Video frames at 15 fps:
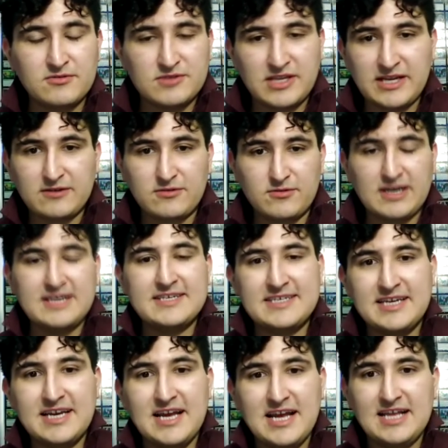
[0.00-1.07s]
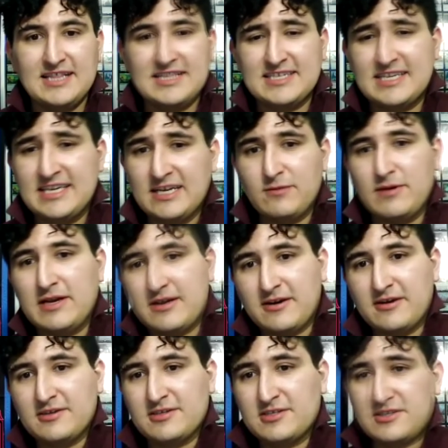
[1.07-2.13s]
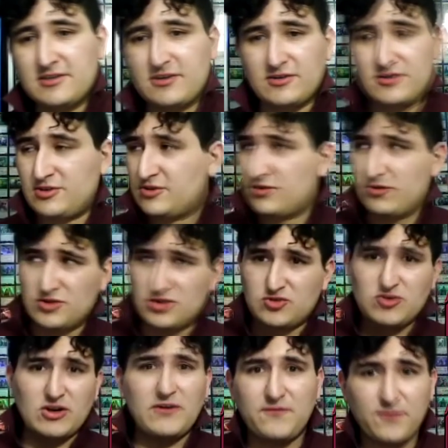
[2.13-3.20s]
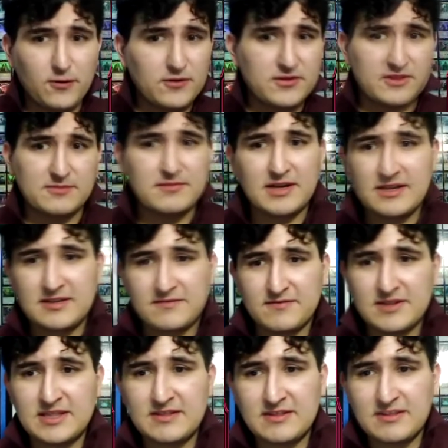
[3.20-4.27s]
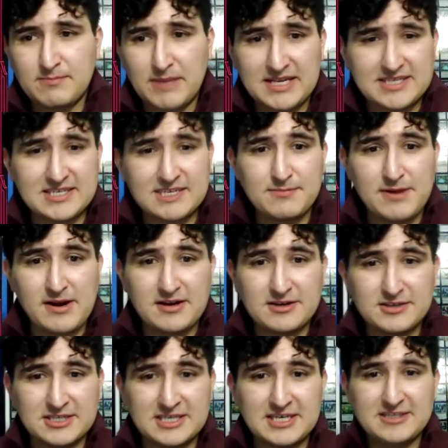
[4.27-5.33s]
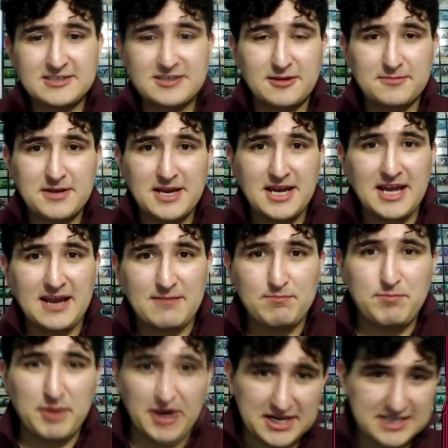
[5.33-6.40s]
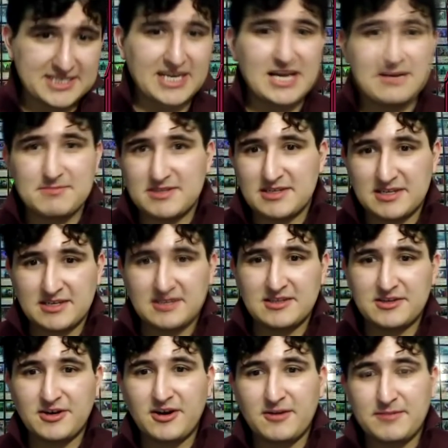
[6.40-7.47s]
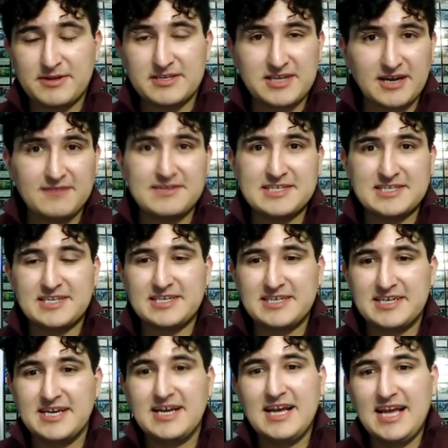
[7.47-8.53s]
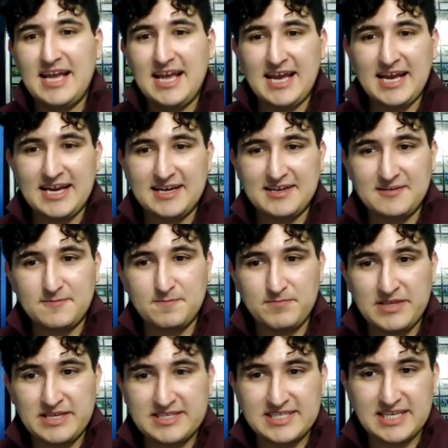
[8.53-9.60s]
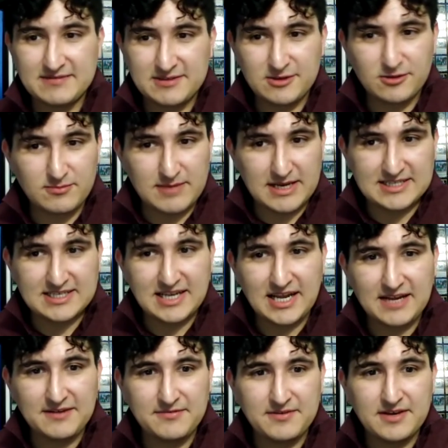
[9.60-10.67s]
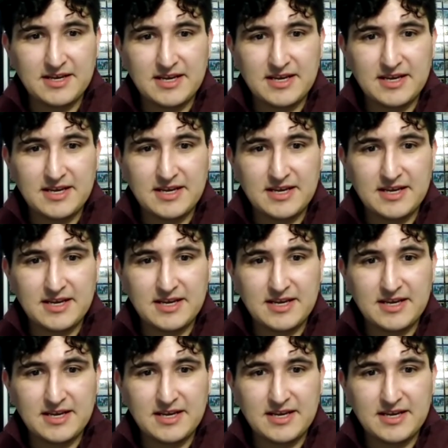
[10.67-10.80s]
like crazy. And this getaway car just going straight for them, and then basically Perry just gets up and body slams the car, because obviously, and he saves the old man's life.